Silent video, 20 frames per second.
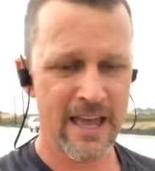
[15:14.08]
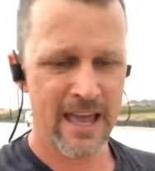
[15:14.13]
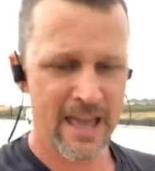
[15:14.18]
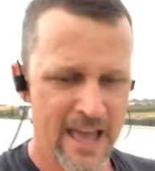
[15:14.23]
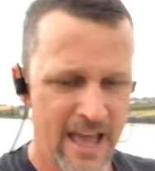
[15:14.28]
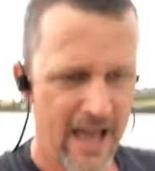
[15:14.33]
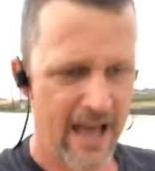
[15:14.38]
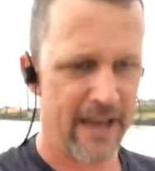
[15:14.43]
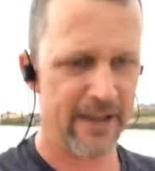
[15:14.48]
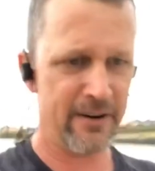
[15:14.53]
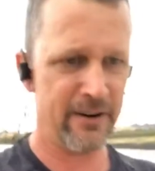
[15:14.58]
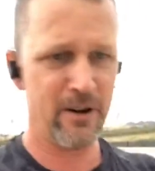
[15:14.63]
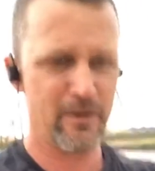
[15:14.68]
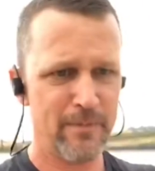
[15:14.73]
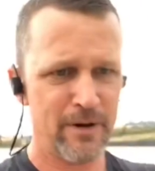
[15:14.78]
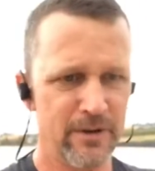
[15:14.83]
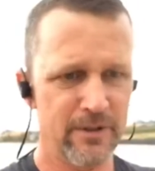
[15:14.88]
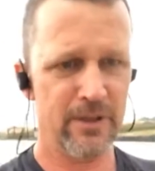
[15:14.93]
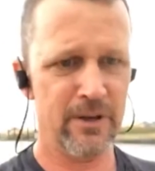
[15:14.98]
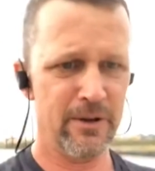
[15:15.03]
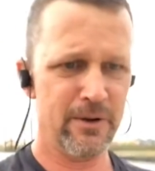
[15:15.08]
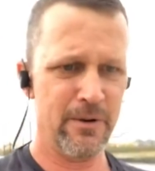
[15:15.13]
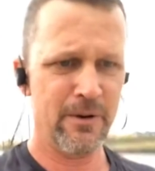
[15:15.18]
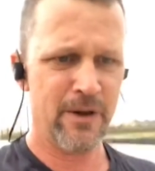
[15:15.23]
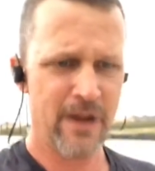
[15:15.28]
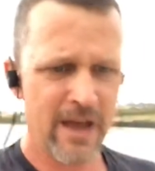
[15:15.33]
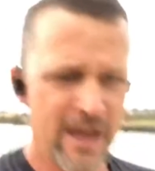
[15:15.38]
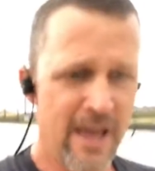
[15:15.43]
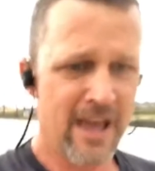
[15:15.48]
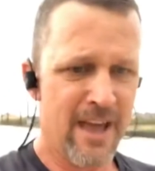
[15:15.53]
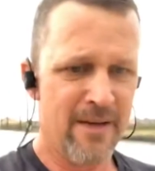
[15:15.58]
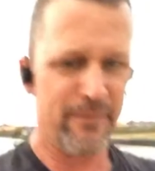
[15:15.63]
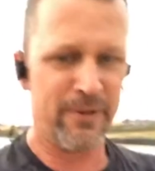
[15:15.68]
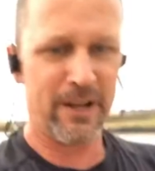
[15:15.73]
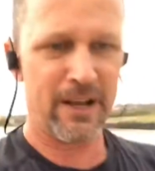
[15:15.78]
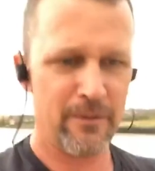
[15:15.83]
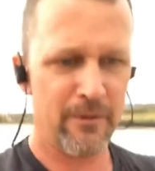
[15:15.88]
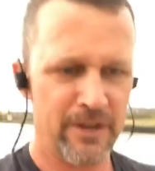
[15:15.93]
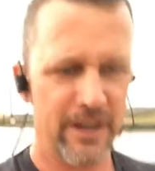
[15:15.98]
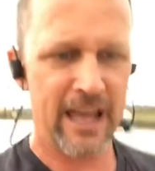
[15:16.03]
I don't know about you, but I
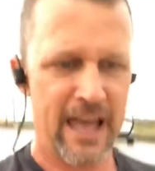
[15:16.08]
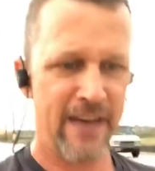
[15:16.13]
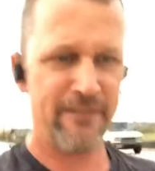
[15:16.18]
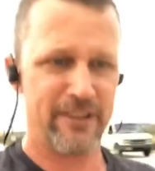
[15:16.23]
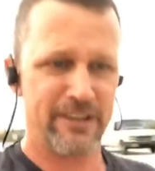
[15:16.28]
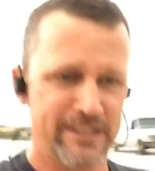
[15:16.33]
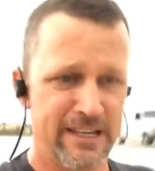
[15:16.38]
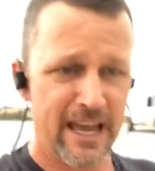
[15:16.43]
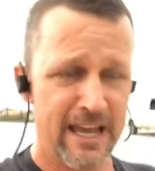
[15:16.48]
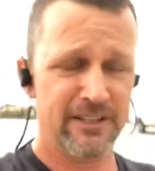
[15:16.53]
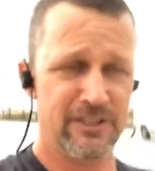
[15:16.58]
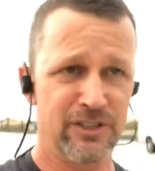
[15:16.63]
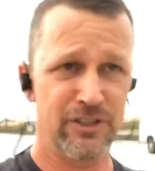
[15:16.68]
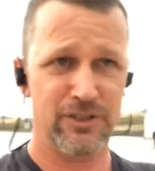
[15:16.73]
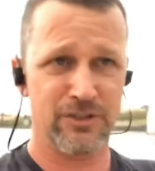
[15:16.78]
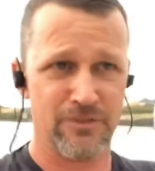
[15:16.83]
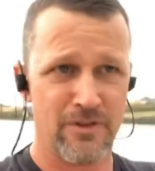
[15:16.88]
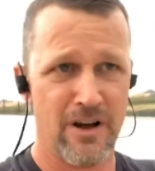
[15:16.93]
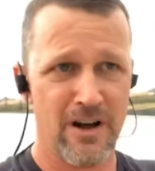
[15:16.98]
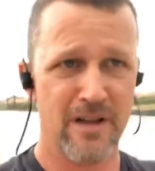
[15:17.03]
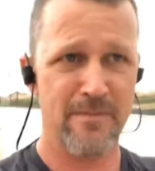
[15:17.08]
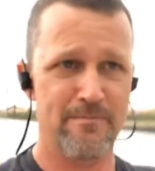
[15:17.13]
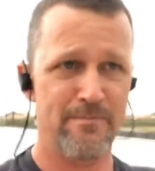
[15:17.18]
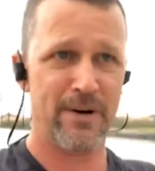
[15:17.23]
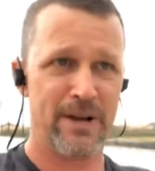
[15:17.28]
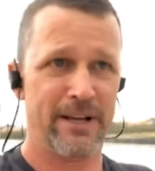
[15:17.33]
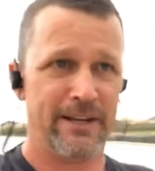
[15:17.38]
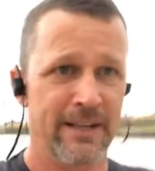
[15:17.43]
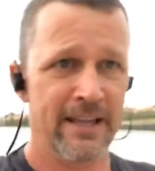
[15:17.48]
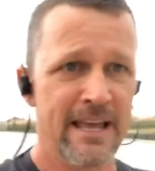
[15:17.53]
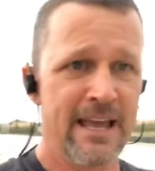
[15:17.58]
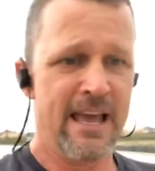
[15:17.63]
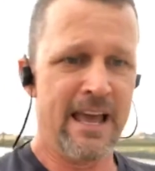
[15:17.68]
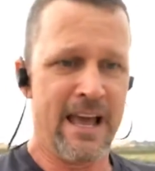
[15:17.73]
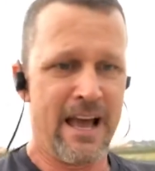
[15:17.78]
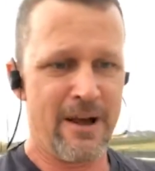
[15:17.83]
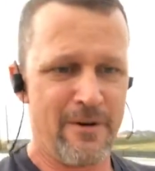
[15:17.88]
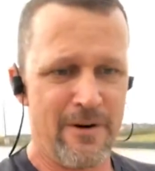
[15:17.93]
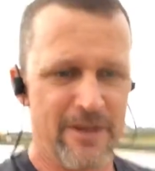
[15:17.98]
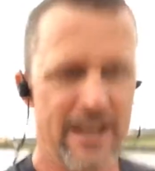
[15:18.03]
want to have a nice strong butt. I
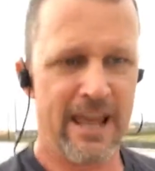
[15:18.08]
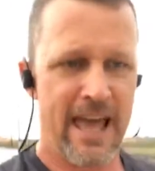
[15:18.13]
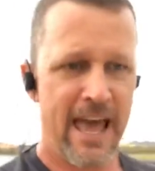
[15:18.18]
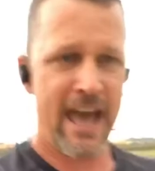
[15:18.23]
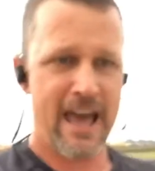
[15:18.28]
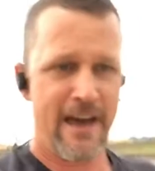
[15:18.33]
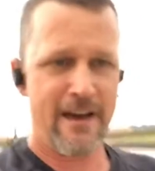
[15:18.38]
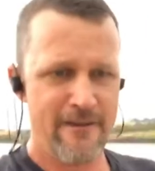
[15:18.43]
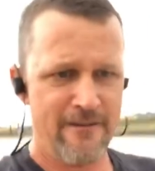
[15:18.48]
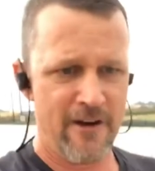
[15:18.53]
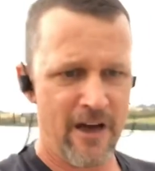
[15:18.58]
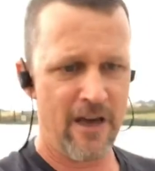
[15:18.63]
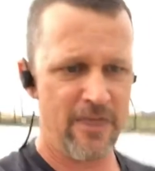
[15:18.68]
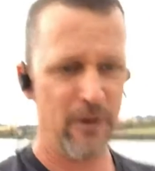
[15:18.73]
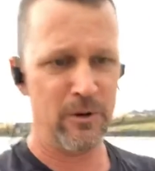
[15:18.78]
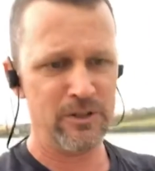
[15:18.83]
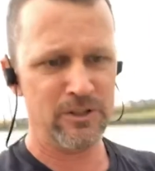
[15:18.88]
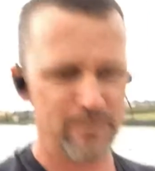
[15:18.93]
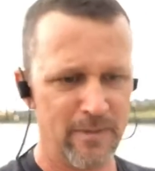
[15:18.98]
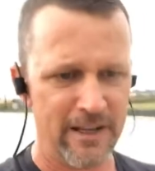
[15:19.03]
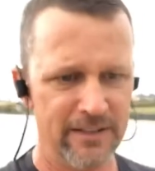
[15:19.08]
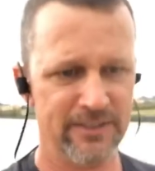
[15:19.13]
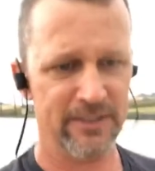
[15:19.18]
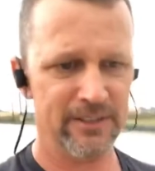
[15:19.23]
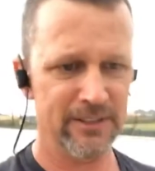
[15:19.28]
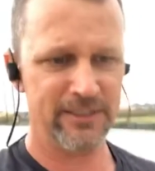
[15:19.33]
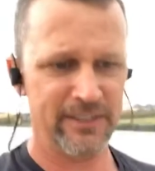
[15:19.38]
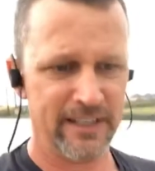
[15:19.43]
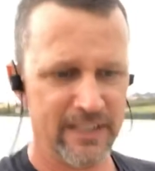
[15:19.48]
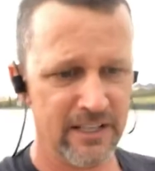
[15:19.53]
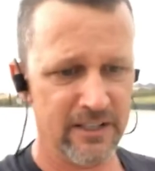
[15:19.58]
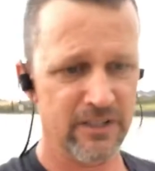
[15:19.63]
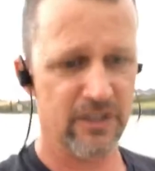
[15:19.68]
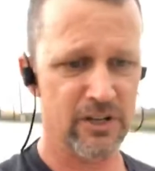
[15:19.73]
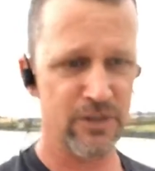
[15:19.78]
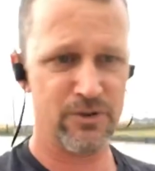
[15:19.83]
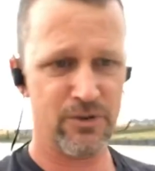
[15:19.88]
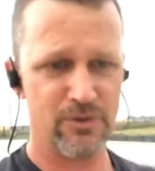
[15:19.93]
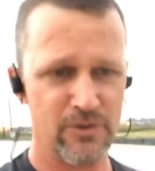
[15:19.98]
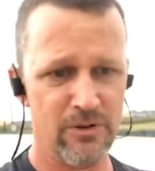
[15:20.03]
want to have those muscles that can
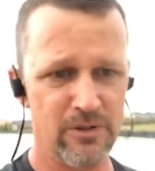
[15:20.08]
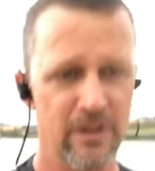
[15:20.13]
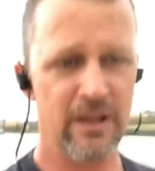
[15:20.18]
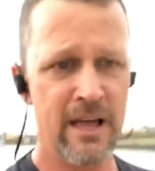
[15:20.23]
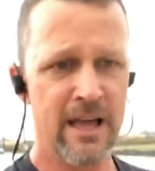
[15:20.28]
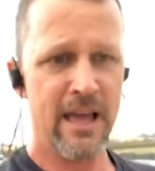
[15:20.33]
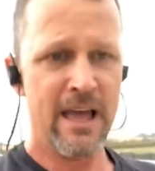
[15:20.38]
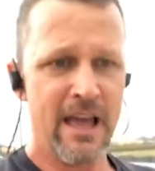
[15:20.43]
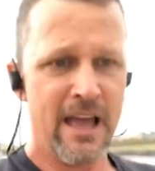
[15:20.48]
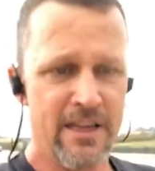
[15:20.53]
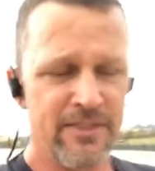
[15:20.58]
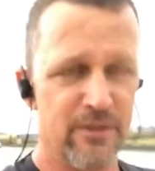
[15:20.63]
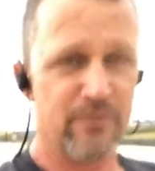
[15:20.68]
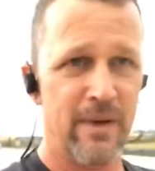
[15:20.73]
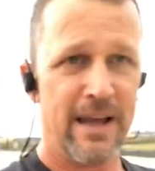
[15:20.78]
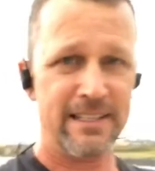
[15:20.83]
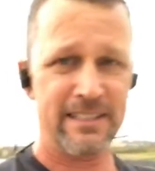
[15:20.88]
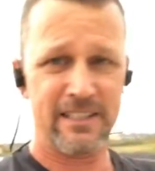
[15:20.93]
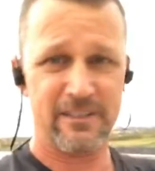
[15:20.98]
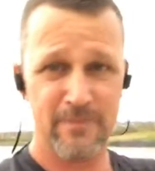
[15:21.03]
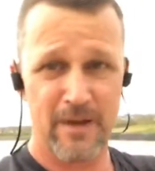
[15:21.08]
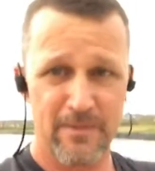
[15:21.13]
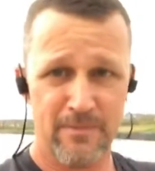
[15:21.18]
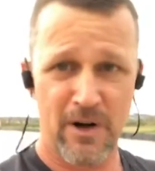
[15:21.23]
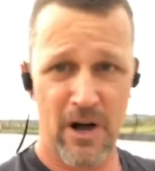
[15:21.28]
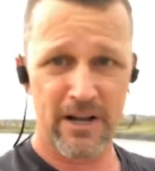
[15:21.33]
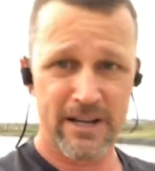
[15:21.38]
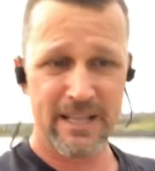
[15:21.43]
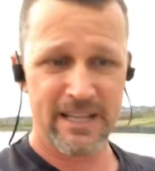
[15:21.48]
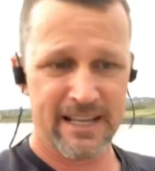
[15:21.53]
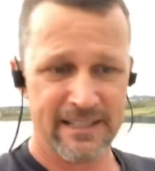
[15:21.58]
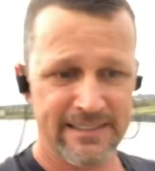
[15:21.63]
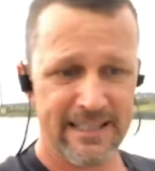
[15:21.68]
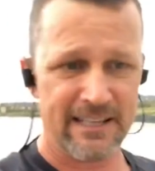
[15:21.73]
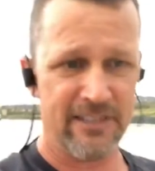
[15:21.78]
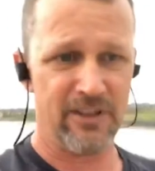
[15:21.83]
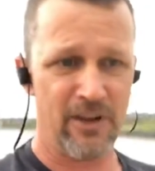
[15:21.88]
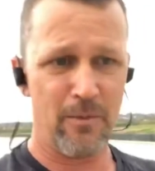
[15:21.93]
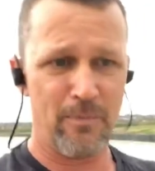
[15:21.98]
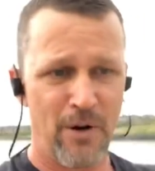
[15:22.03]
control the rest of my body, because that's
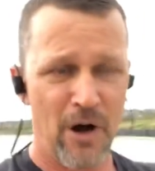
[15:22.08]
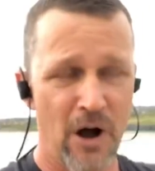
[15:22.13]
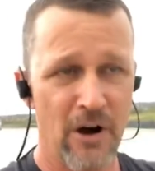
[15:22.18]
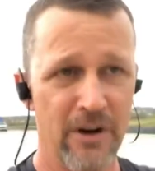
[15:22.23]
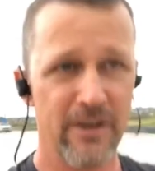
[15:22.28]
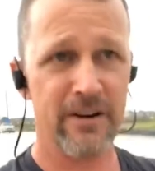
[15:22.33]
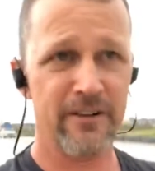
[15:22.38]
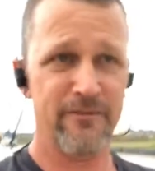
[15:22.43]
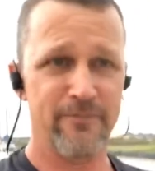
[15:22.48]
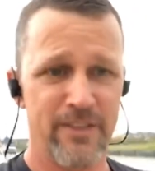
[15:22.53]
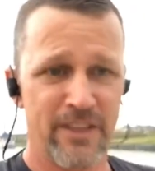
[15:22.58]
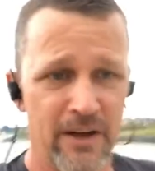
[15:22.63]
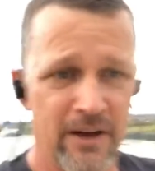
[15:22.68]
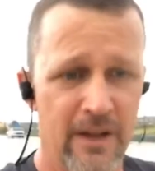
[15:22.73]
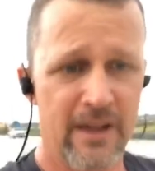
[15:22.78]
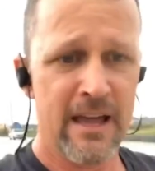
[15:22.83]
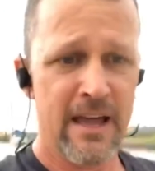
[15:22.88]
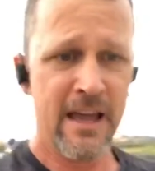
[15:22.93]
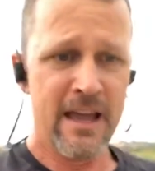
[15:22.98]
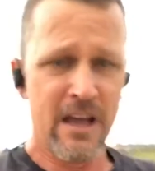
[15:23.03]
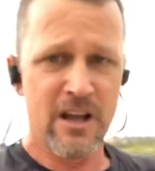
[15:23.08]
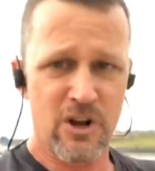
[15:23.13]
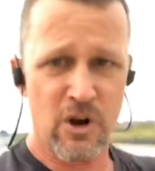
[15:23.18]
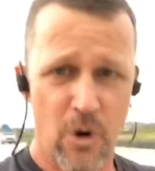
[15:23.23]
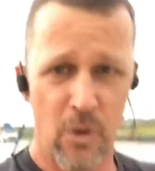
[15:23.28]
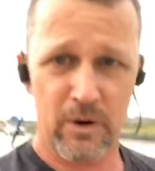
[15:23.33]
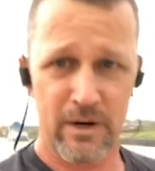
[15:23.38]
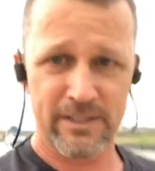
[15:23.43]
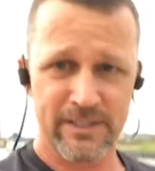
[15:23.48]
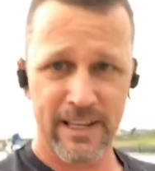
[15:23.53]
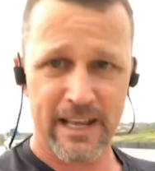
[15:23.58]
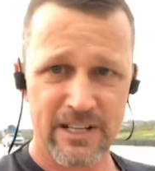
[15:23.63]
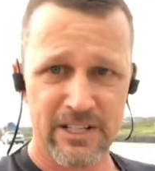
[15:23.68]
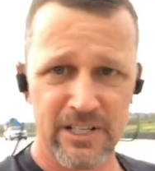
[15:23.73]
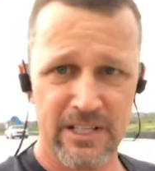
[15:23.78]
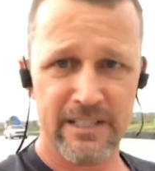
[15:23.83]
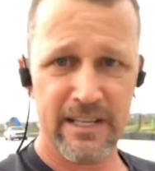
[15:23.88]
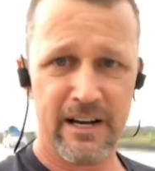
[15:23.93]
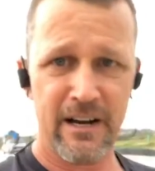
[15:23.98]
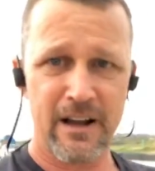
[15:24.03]
all part of the core section
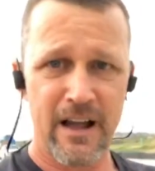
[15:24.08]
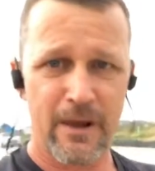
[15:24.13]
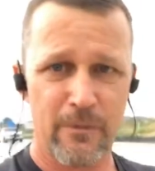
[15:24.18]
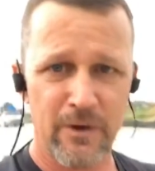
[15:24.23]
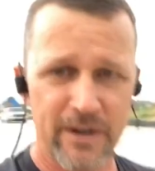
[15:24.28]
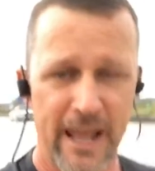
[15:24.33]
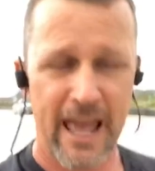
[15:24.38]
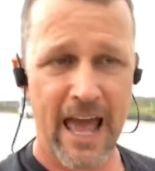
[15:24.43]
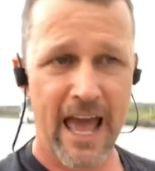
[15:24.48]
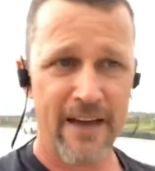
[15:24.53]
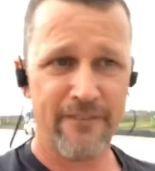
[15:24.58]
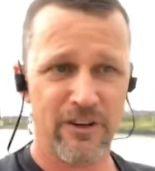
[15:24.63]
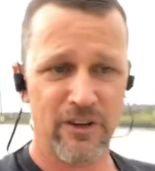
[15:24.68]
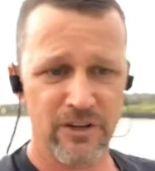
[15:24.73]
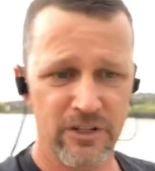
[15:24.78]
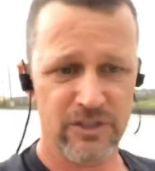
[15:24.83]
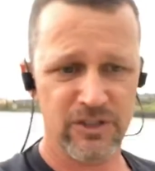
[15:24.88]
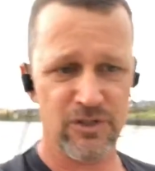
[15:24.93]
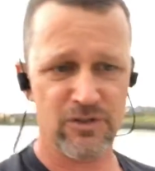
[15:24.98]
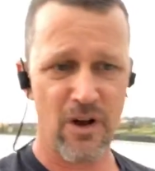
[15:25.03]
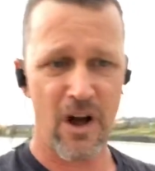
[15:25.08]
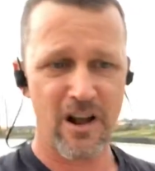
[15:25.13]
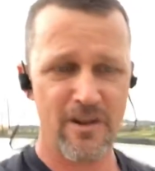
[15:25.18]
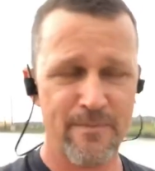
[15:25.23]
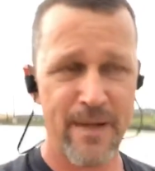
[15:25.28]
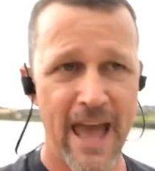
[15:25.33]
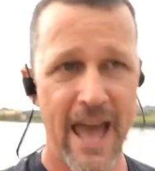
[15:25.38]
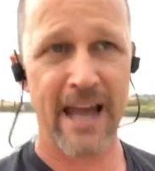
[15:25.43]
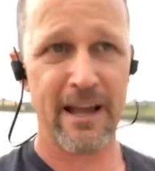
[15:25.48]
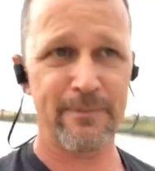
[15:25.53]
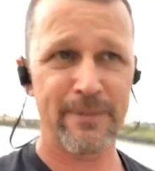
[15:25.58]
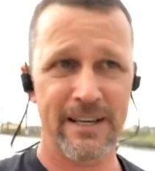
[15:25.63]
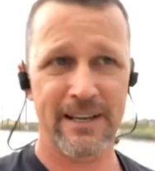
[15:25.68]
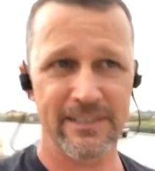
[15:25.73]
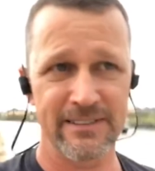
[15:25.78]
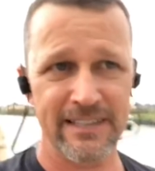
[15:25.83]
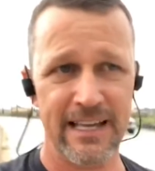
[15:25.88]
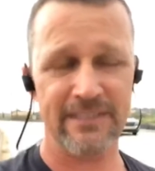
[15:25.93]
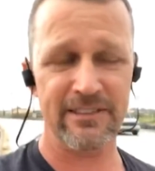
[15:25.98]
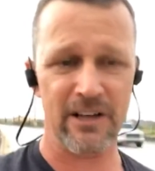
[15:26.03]
there. I want to have a good strong back, because
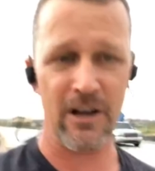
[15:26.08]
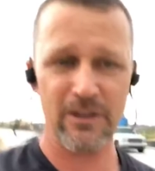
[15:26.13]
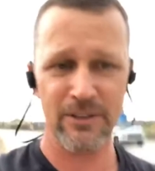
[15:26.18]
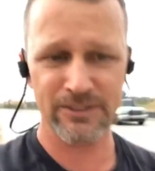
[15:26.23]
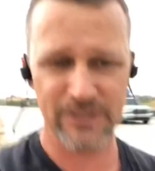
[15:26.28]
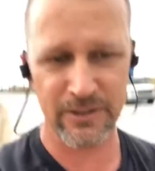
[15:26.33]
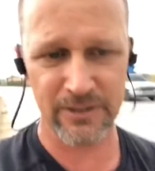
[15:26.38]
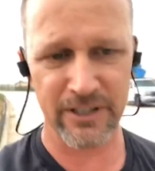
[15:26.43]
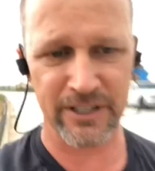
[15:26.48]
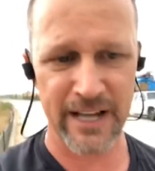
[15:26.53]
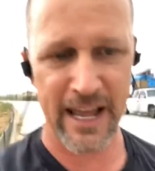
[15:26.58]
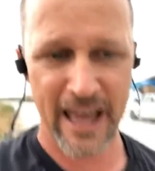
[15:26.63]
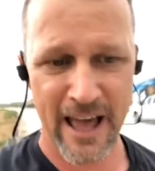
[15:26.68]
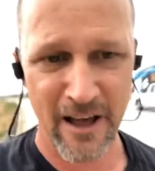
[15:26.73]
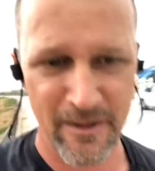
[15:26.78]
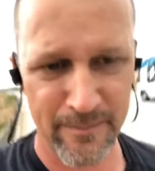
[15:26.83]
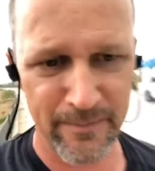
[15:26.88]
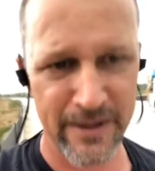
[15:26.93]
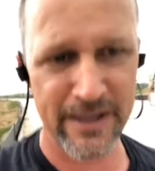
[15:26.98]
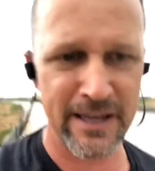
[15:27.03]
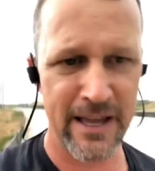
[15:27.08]
that's also going to help me